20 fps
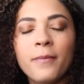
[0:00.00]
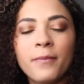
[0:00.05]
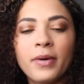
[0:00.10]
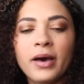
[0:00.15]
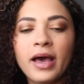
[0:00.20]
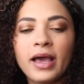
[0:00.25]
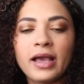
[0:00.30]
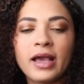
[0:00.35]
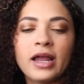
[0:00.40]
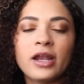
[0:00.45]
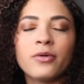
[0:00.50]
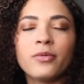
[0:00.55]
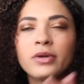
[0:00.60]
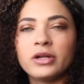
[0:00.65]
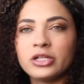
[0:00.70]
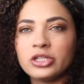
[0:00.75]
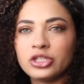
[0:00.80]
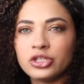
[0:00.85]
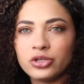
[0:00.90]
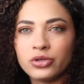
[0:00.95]
but I kind of
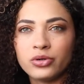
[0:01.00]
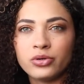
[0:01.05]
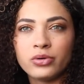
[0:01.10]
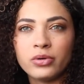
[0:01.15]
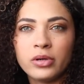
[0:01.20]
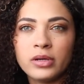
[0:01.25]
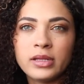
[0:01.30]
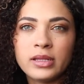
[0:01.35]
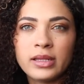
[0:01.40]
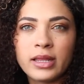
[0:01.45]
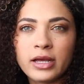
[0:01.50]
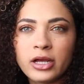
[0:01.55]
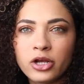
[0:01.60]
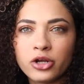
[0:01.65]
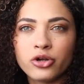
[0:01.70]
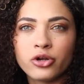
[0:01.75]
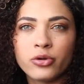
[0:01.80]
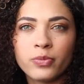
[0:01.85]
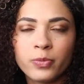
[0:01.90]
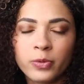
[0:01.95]
want to do like a
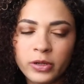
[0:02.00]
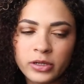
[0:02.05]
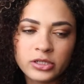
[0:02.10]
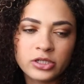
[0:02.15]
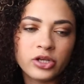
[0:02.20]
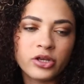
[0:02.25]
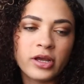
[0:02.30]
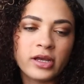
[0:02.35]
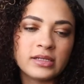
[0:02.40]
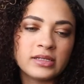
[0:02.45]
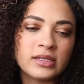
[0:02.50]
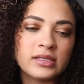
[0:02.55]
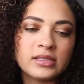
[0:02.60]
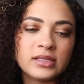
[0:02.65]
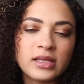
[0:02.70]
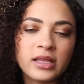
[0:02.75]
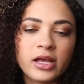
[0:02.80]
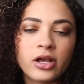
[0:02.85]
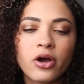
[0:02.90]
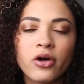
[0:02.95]
group one so you guys could
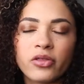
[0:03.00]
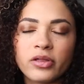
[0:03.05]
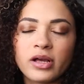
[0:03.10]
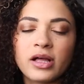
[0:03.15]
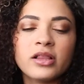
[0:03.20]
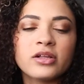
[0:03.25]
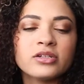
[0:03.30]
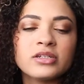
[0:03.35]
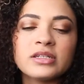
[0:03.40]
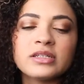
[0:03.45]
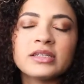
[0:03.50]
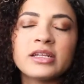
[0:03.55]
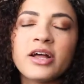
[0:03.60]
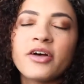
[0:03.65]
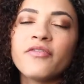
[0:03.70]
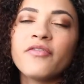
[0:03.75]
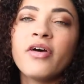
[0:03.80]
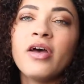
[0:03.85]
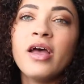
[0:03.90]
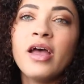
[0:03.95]
see like all the colors and
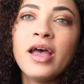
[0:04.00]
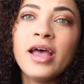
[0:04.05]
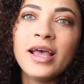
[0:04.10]
stuff.